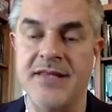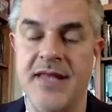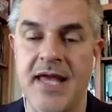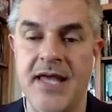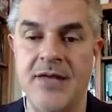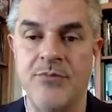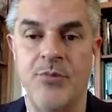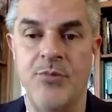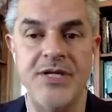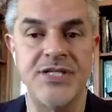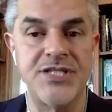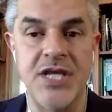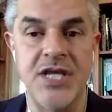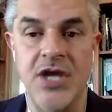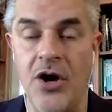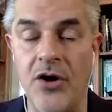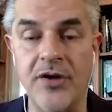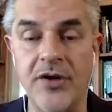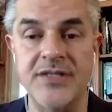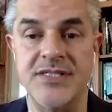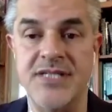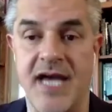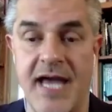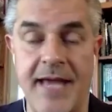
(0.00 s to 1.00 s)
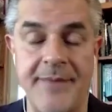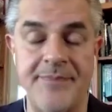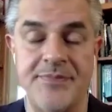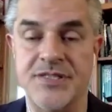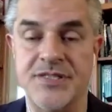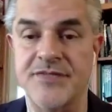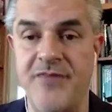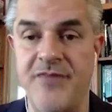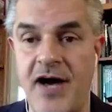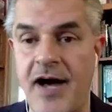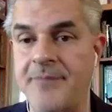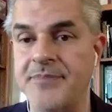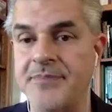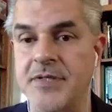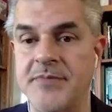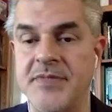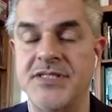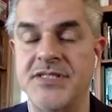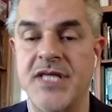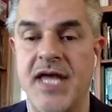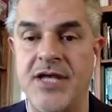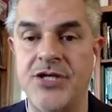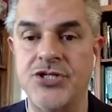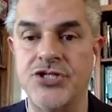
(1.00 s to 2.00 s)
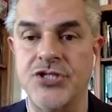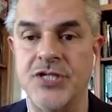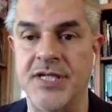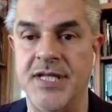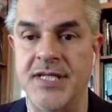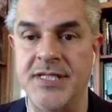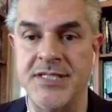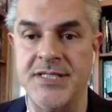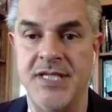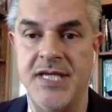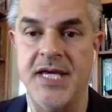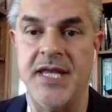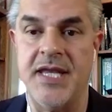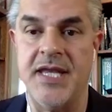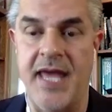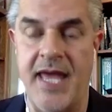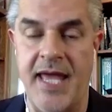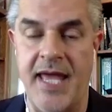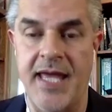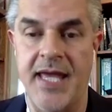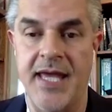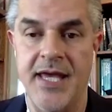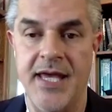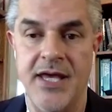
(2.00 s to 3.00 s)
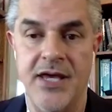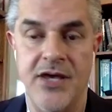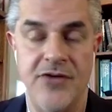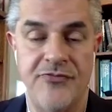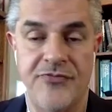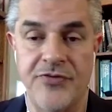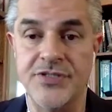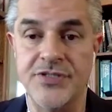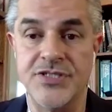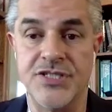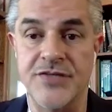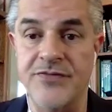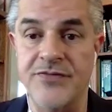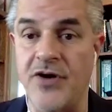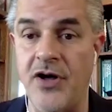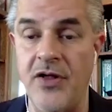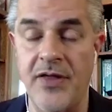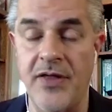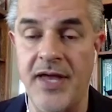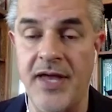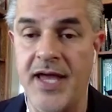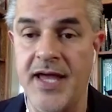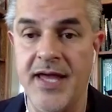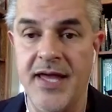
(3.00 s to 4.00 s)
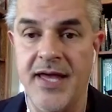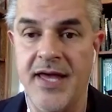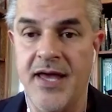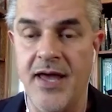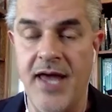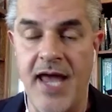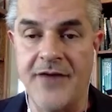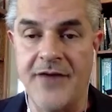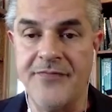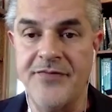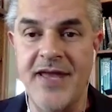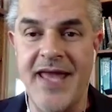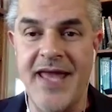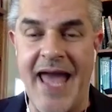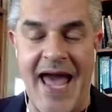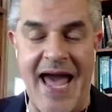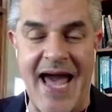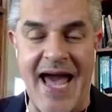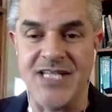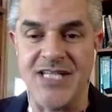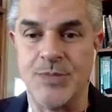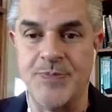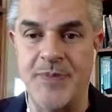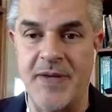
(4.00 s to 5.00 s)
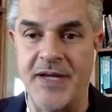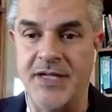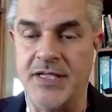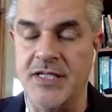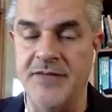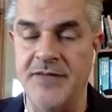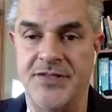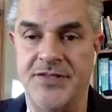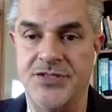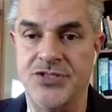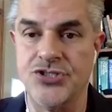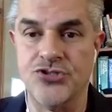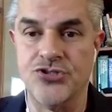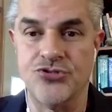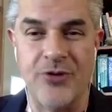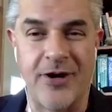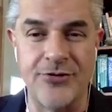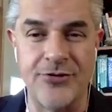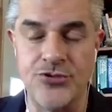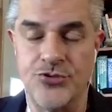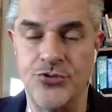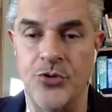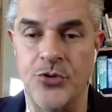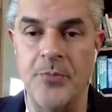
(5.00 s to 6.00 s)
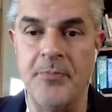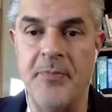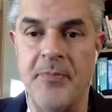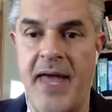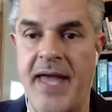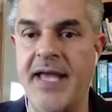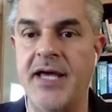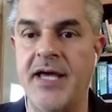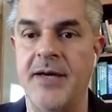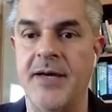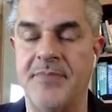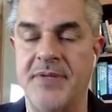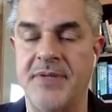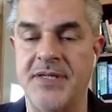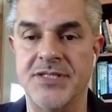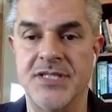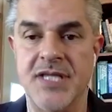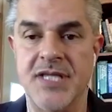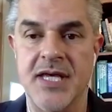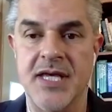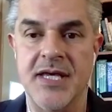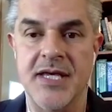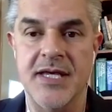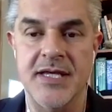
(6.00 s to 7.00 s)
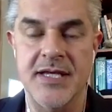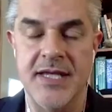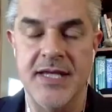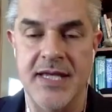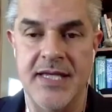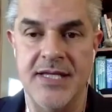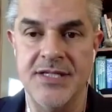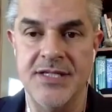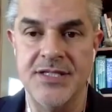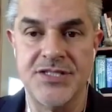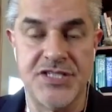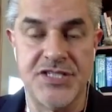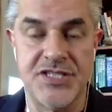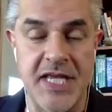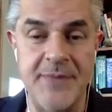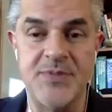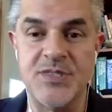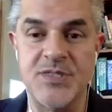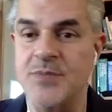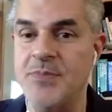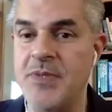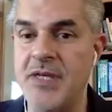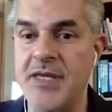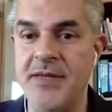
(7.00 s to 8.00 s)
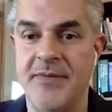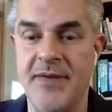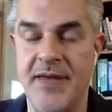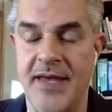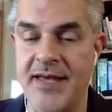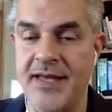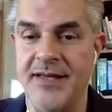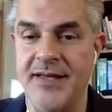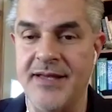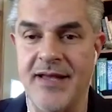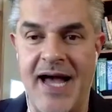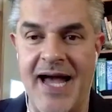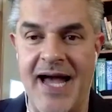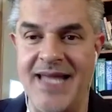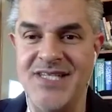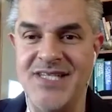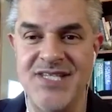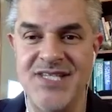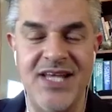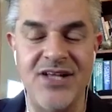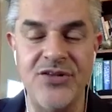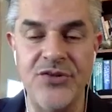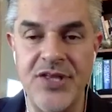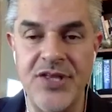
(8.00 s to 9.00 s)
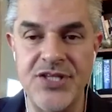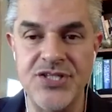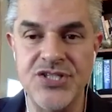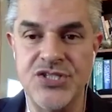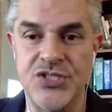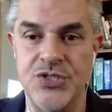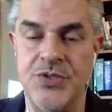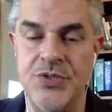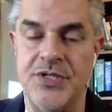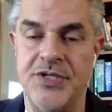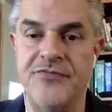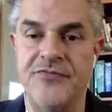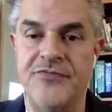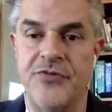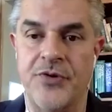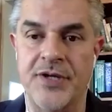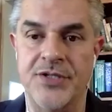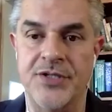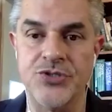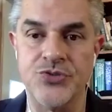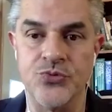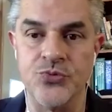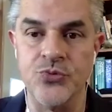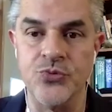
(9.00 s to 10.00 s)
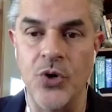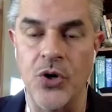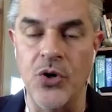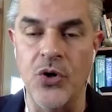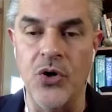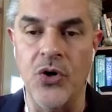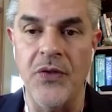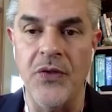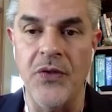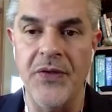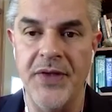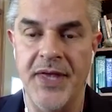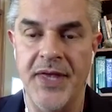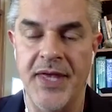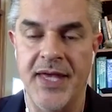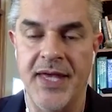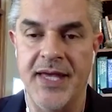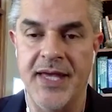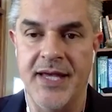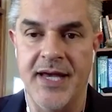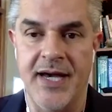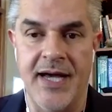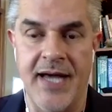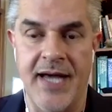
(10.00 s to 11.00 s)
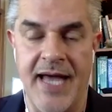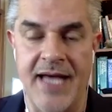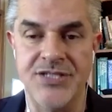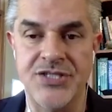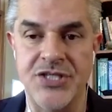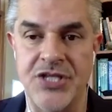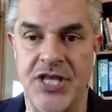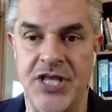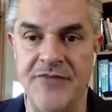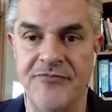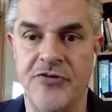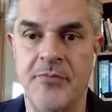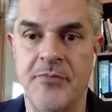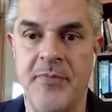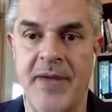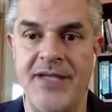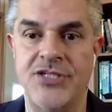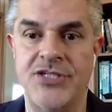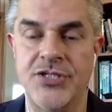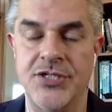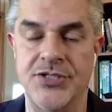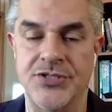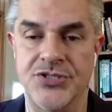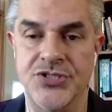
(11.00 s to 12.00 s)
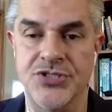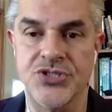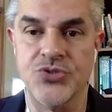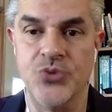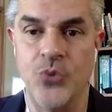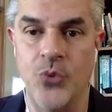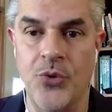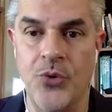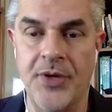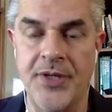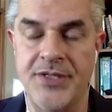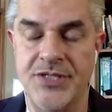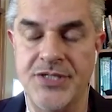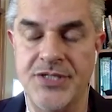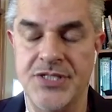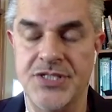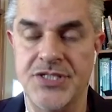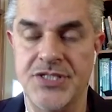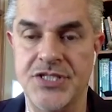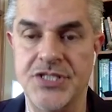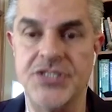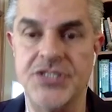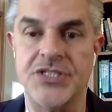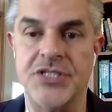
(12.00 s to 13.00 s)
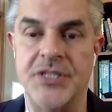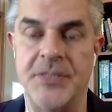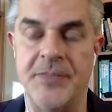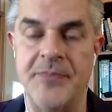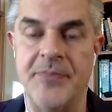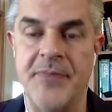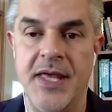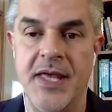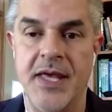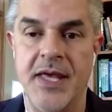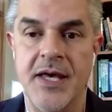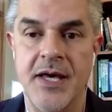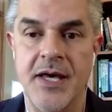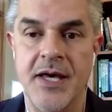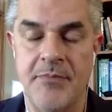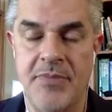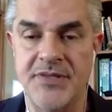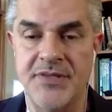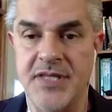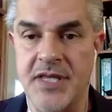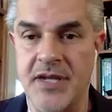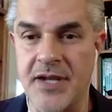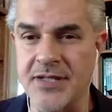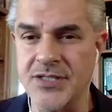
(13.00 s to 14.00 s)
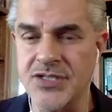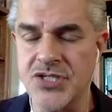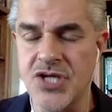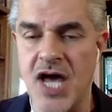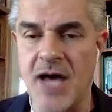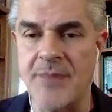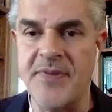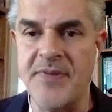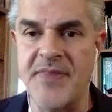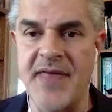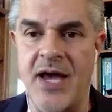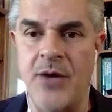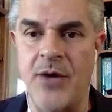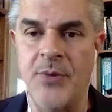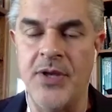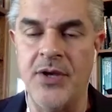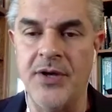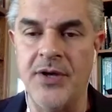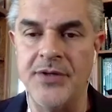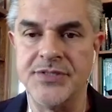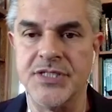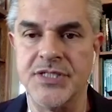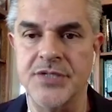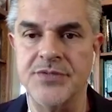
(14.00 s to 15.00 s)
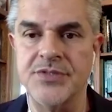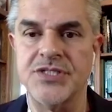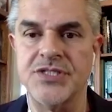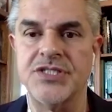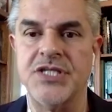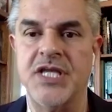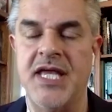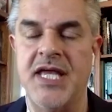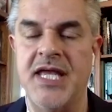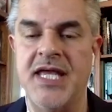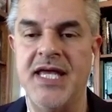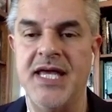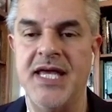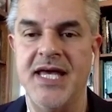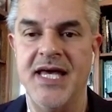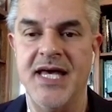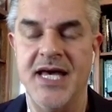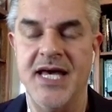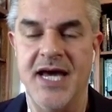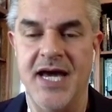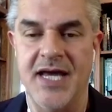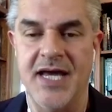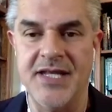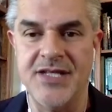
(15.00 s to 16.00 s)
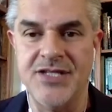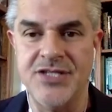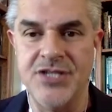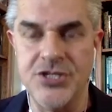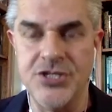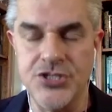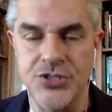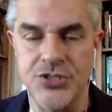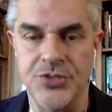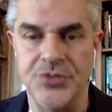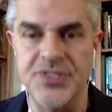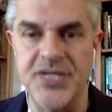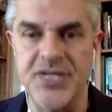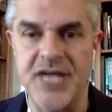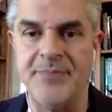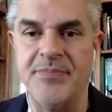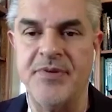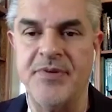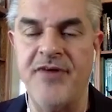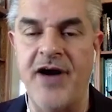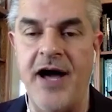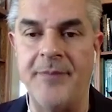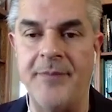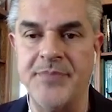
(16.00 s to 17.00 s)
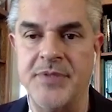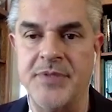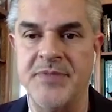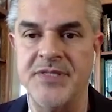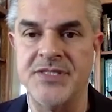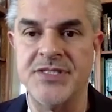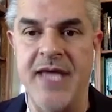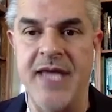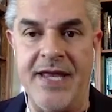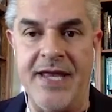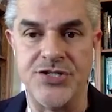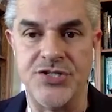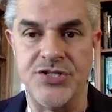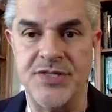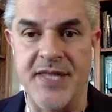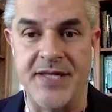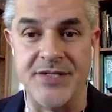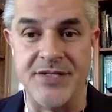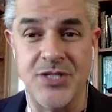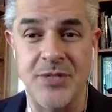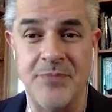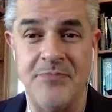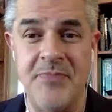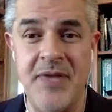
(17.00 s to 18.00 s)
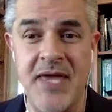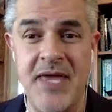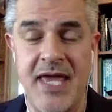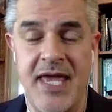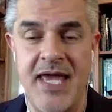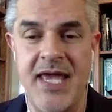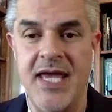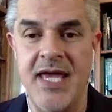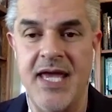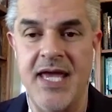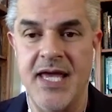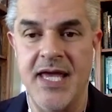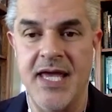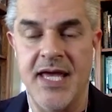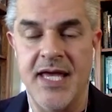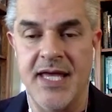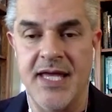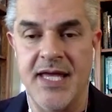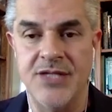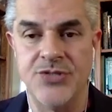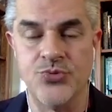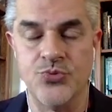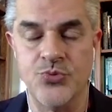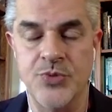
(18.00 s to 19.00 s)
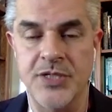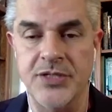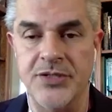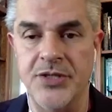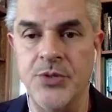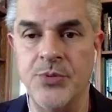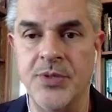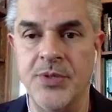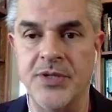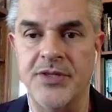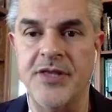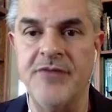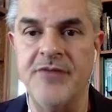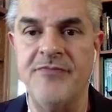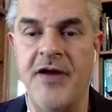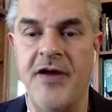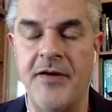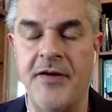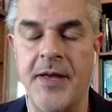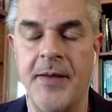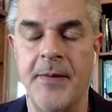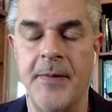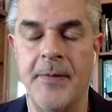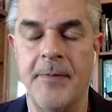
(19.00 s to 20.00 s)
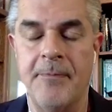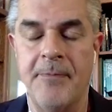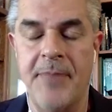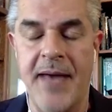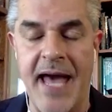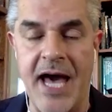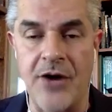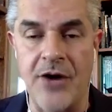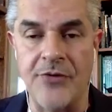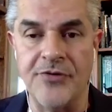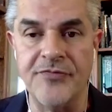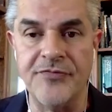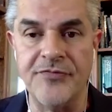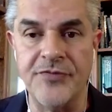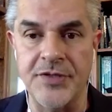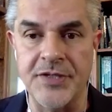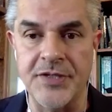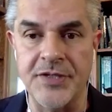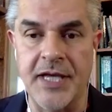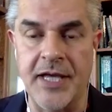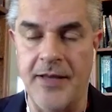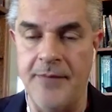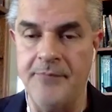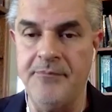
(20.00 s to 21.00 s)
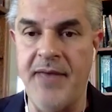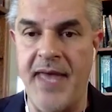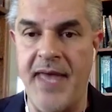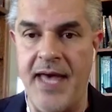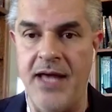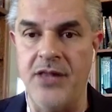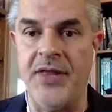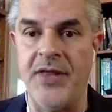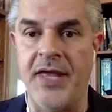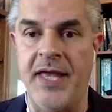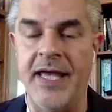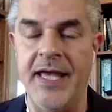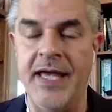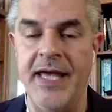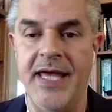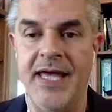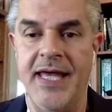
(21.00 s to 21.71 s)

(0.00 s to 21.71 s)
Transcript: and we see all types of optimization in dna first of all every aspect of its structural makeup is it seems to be ideally suited for its role uh, as an information storage system but then on top of that, we also see an additional type of optimization that to me is really, really very powerful and compelling